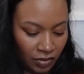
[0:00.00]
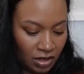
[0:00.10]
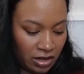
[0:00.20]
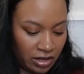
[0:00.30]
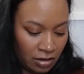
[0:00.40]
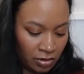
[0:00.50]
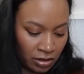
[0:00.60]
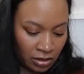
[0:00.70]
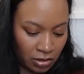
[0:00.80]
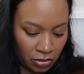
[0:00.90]
Alright, I'm
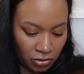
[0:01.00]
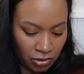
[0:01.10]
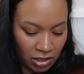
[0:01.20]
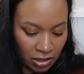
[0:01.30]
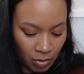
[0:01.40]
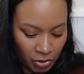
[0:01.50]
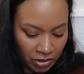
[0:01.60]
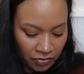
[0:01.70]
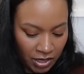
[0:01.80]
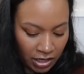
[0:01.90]
gonna go through these pretty
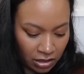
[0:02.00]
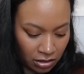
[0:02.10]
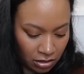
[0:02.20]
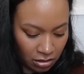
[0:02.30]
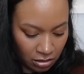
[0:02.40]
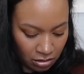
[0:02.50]
fast.